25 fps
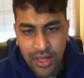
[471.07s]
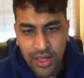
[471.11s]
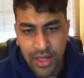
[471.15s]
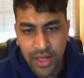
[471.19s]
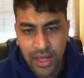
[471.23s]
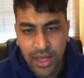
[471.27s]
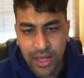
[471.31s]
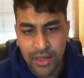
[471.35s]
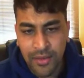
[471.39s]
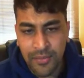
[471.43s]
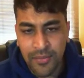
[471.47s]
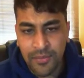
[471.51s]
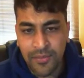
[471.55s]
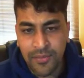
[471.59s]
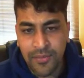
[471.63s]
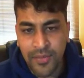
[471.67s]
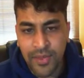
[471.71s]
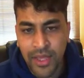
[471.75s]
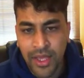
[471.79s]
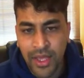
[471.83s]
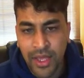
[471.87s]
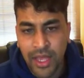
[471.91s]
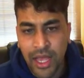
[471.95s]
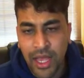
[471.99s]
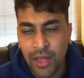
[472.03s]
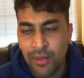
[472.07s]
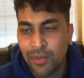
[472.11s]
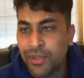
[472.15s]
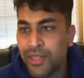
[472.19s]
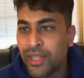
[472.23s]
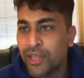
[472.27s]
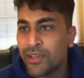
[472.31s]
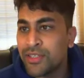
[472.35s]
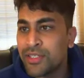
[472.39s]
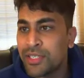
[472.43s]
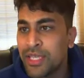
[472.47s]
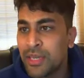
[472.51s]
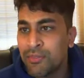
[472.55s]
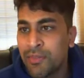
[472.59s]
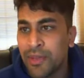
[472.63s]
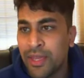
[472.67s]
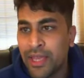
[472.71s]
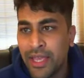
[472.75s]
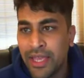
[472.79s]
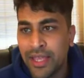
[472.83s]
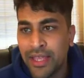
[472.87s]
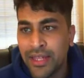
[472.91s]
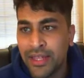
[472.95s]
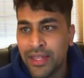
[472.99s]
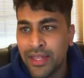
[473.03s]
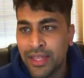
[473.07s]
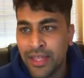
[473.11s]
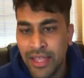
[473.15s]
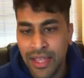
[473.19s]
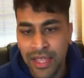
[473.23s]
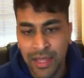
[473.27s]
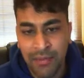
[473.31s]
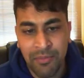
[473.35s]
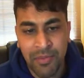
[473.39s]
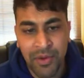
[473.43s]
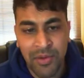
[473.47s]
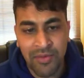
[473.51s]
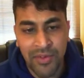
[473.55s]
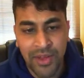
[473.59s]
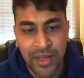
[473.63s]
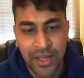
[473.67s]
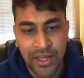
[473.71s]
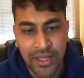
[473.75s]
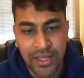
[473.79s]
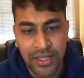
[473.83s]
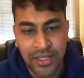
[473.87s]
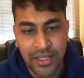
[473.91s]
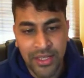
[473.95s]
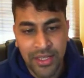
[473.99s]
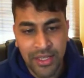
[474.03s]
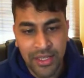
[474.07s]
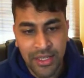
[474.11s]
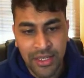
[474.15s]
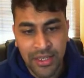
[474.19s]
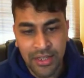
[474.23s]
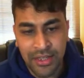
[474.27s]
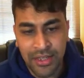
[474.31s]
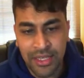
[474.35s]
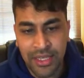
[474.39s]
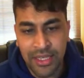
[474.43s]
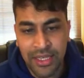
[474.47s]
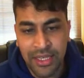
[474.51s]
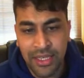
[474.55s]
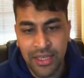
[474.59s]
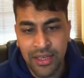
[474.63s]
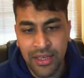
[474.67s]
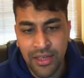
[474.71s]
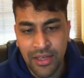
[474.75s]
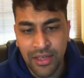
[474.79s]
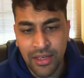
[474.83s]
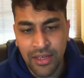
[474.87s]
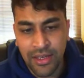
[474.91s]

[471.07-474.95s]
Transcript: I will now skip ahead and provide the